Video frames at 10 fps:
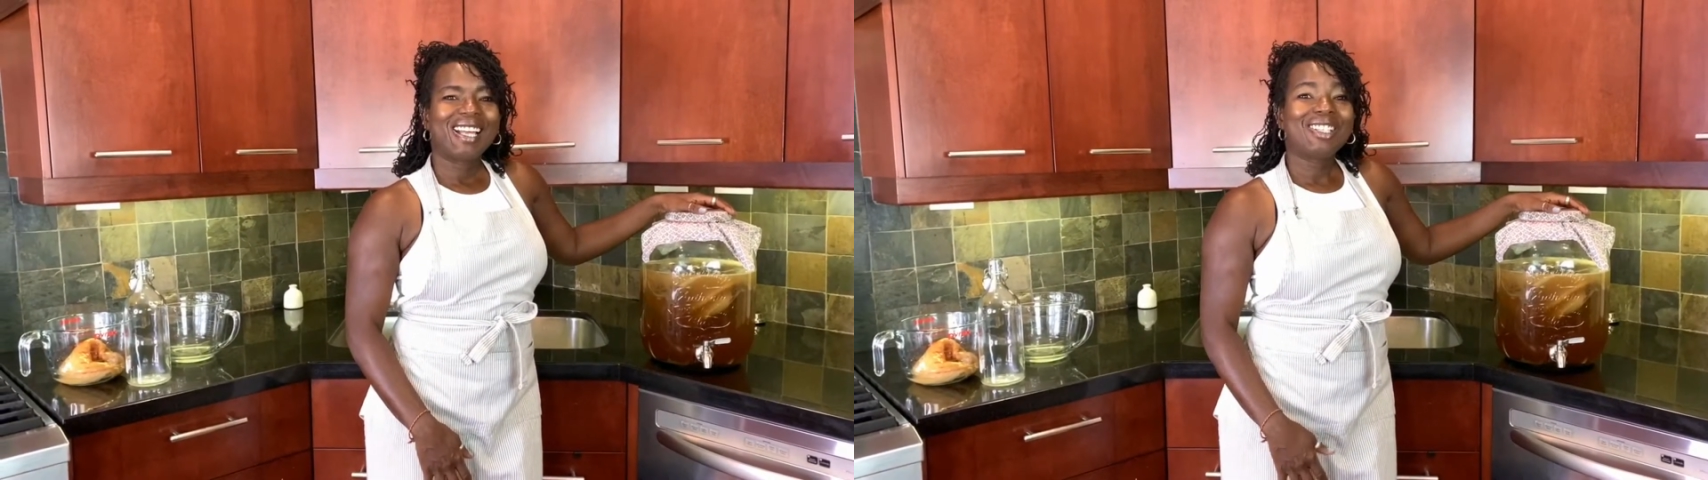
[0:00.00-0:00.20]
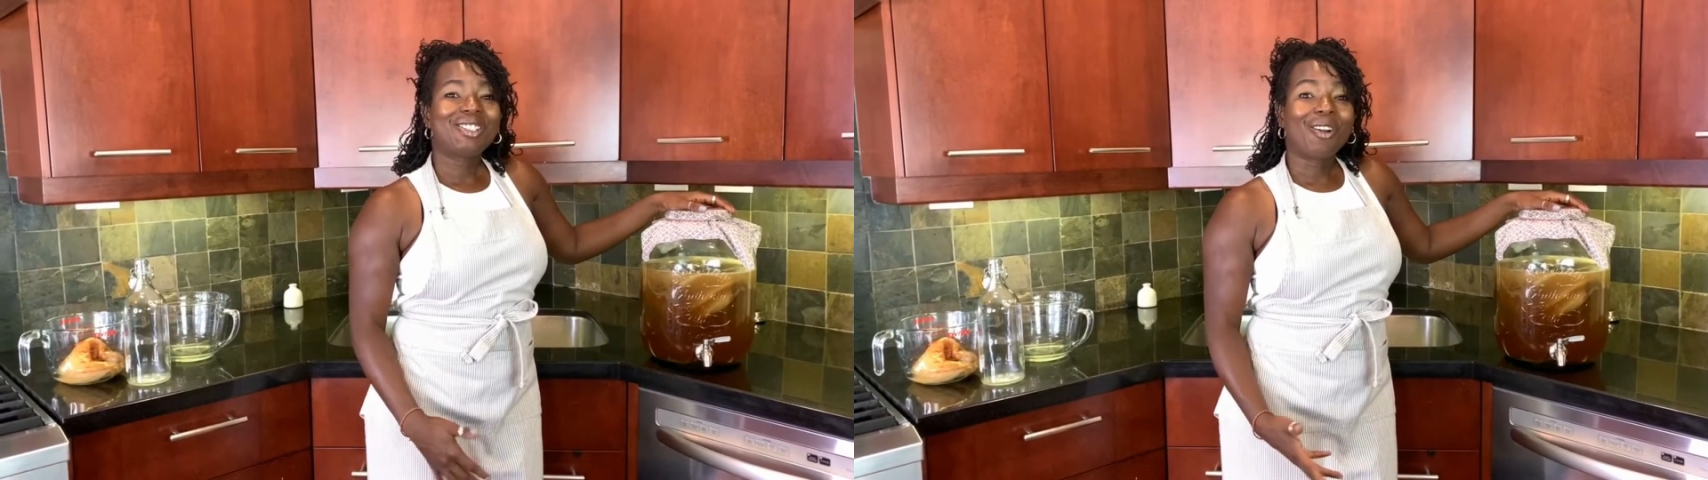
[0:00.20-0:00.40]

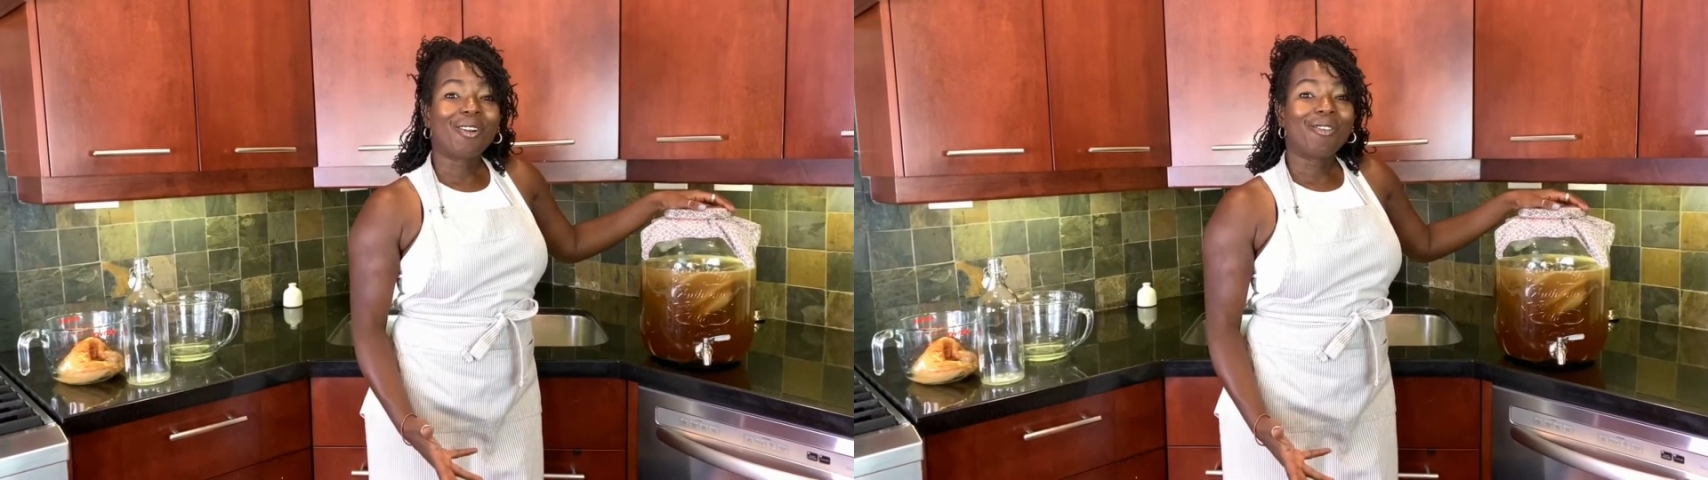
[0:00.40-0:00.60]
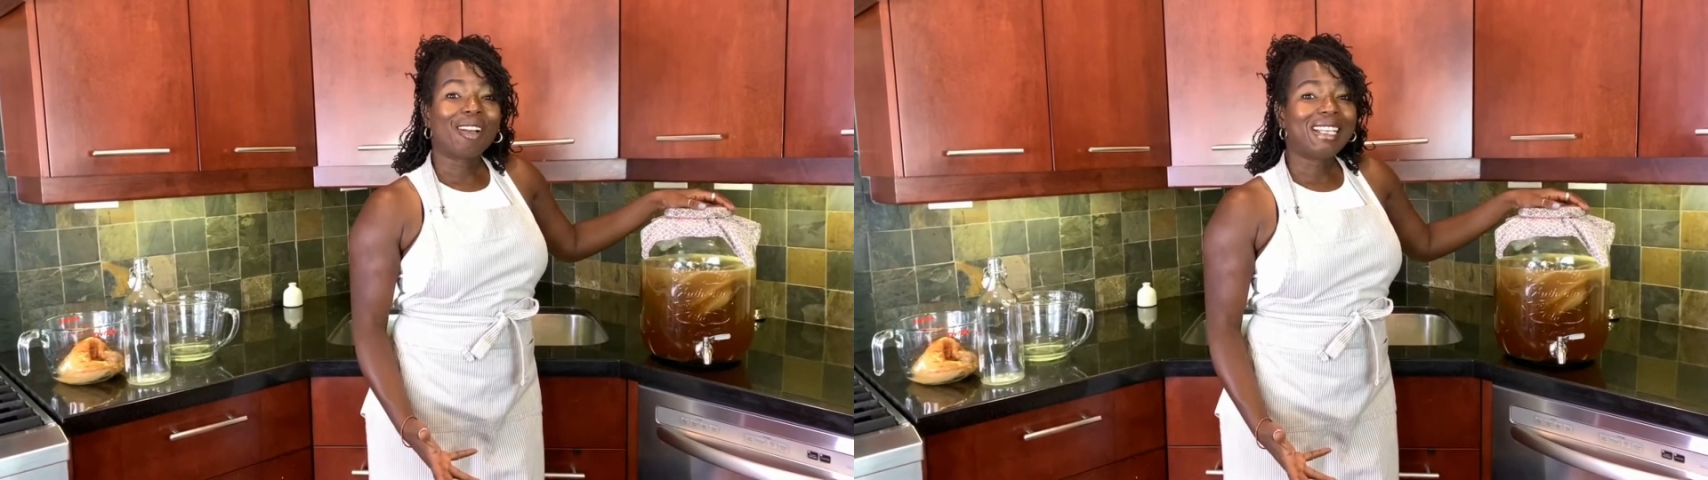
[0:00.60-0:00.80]
So
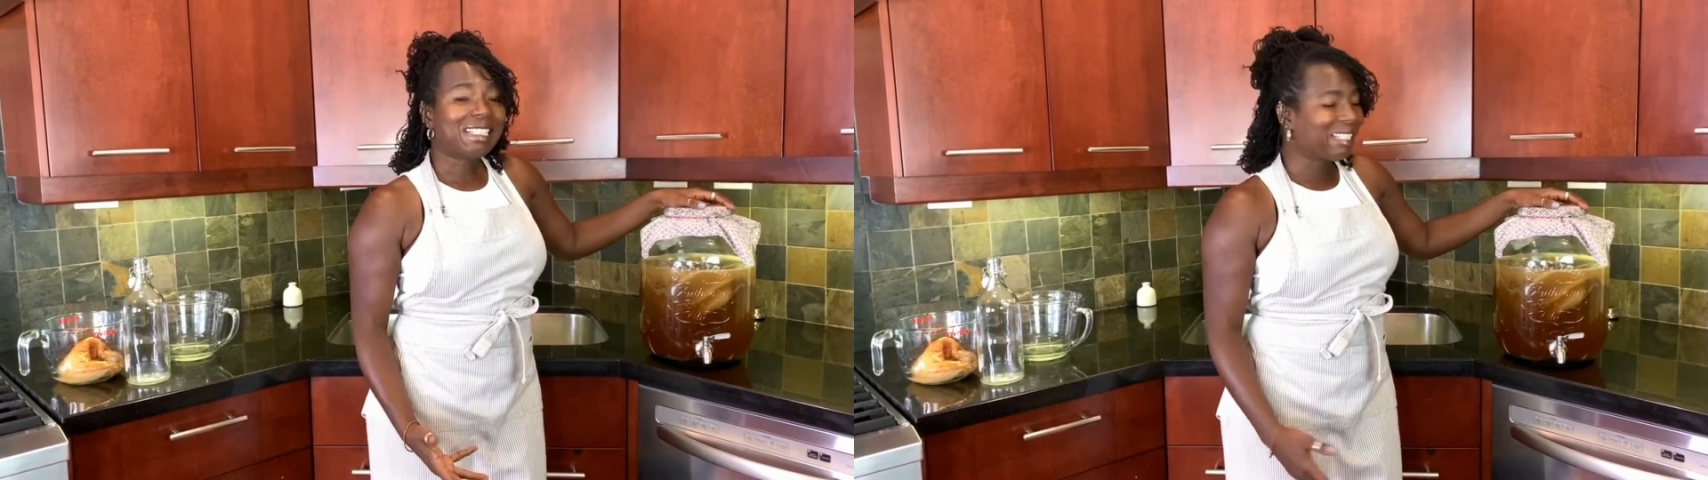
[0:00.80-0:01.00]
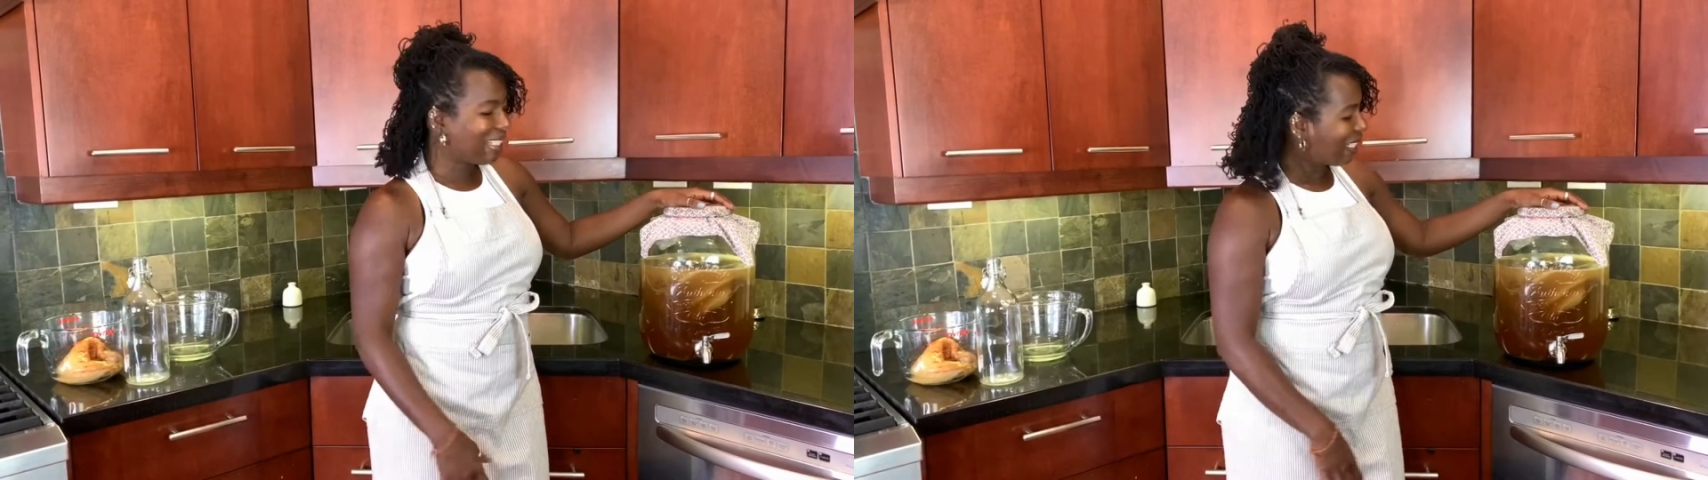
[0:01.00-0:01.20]
friends,
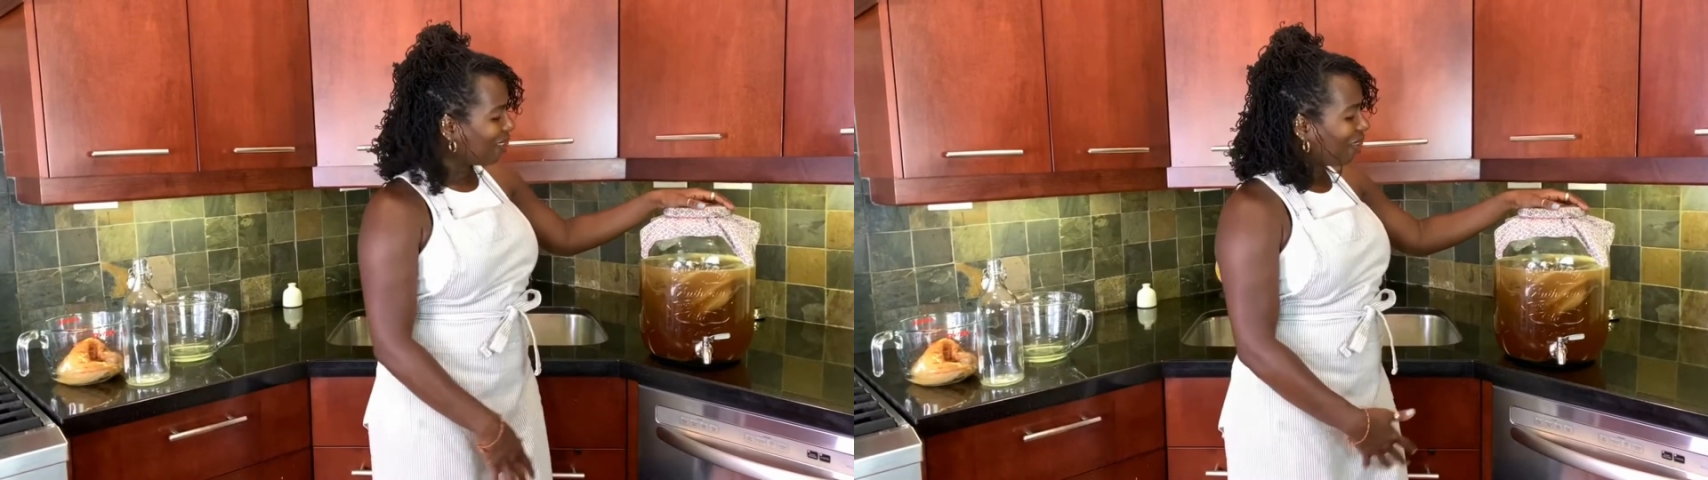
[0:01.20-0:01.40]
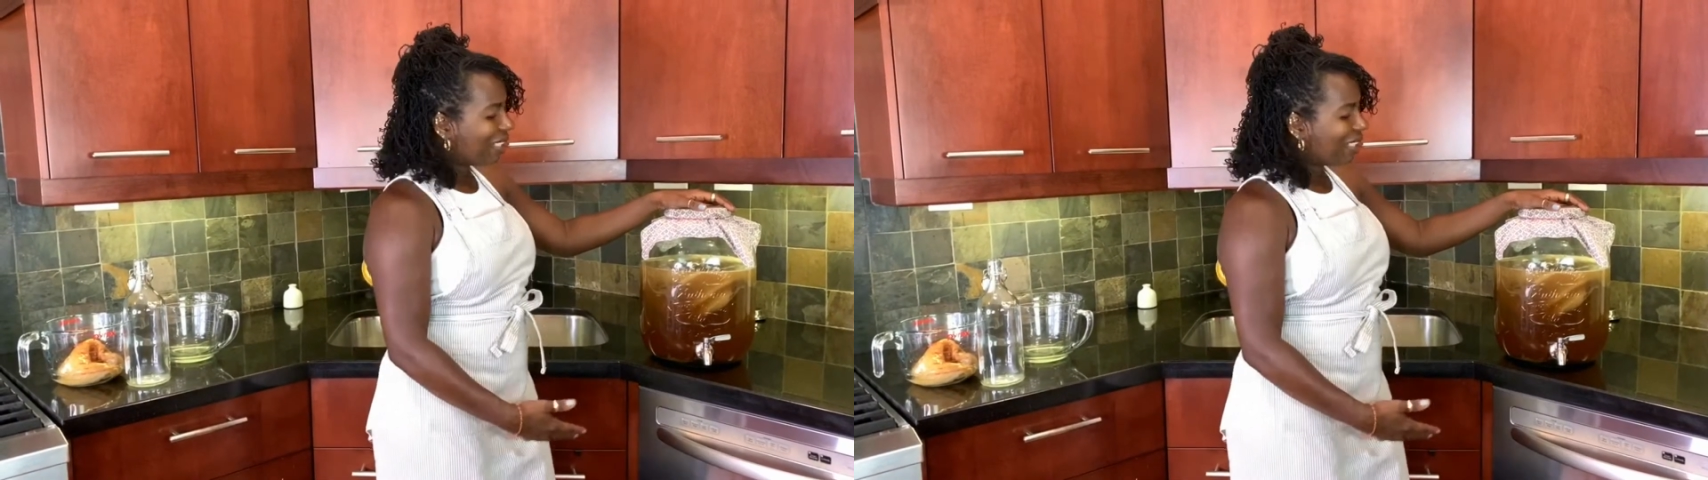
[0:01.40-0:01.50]
that's all